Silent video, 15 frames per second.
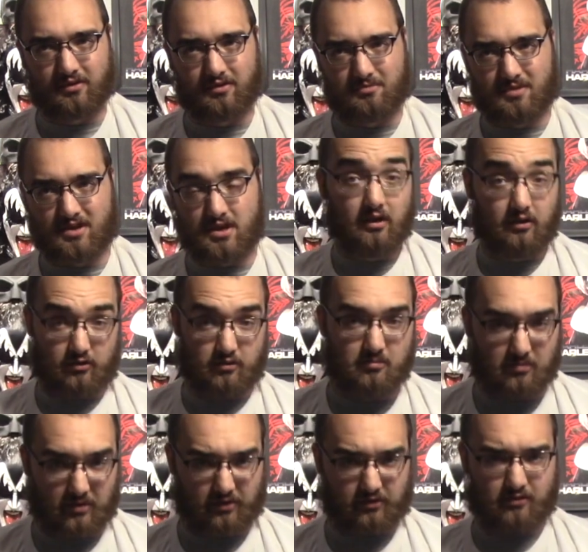to be too
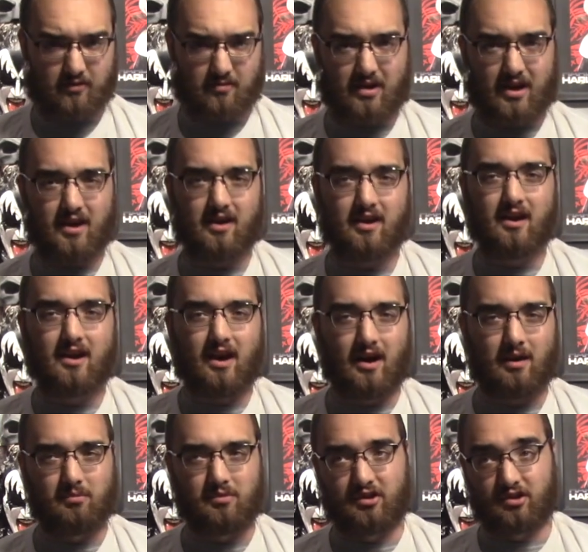much for me.
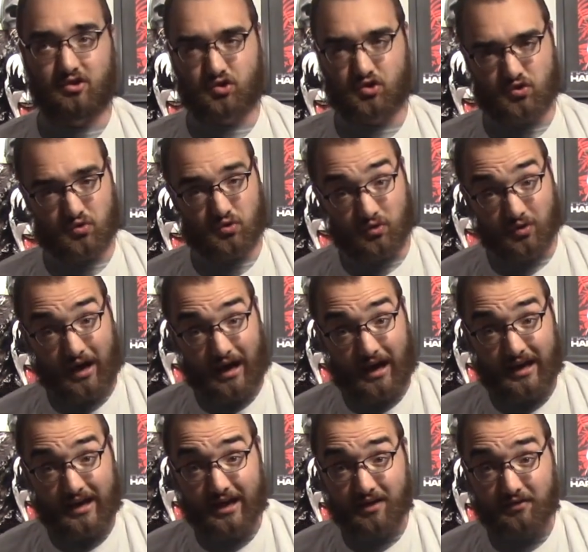I'm going to
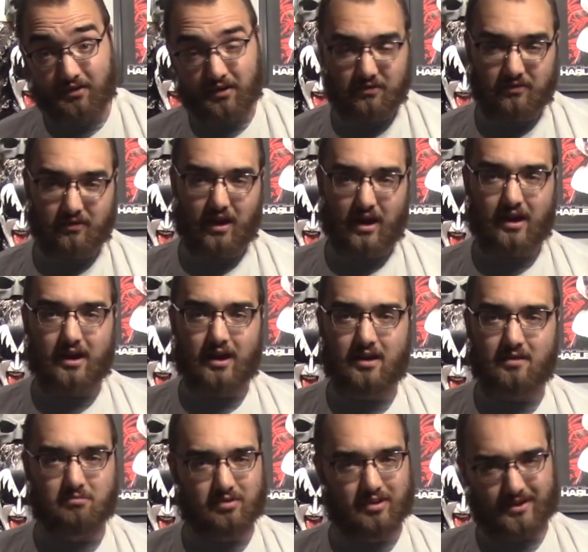try every Friday,
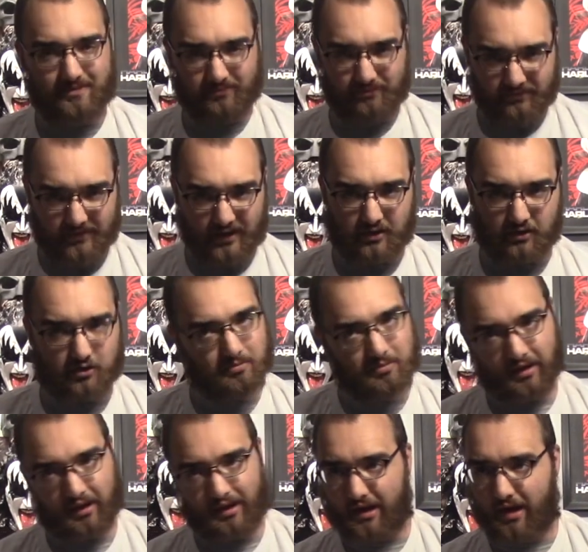but it could be
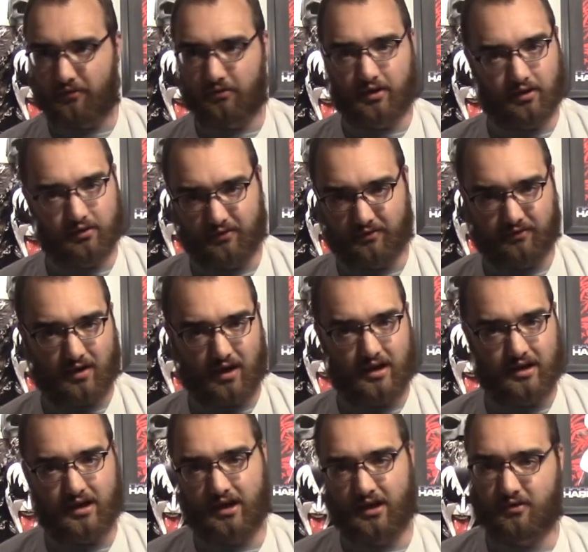like every other
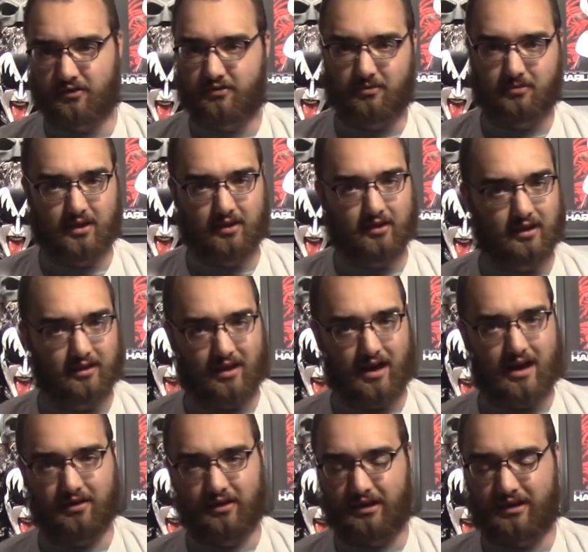Friday or something like
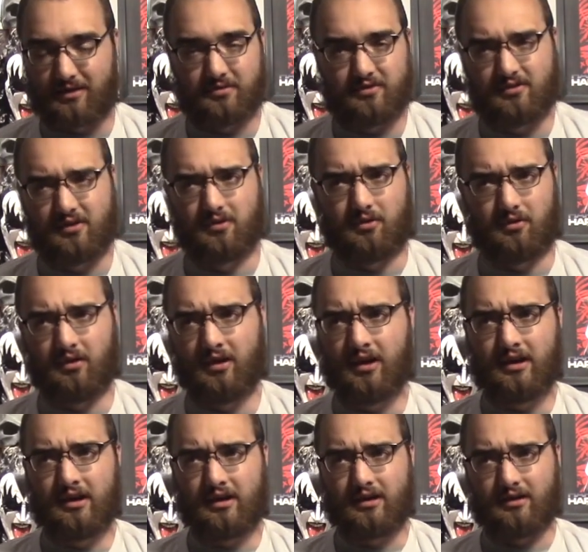that. Like, I'm still
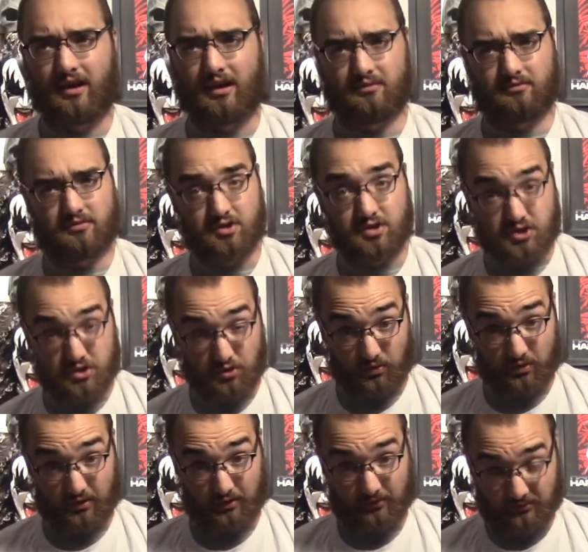not
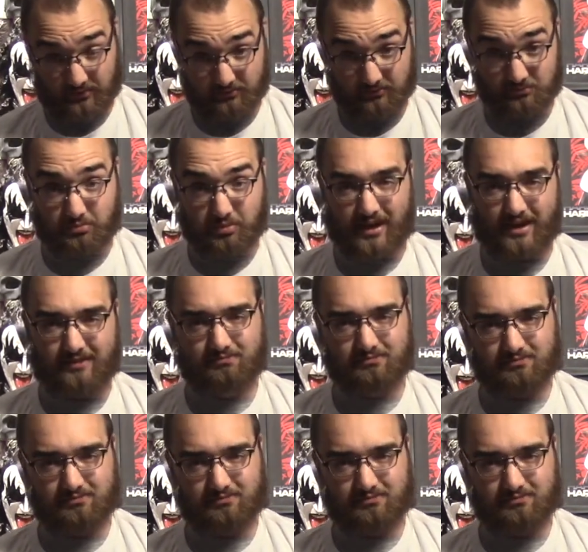sure, but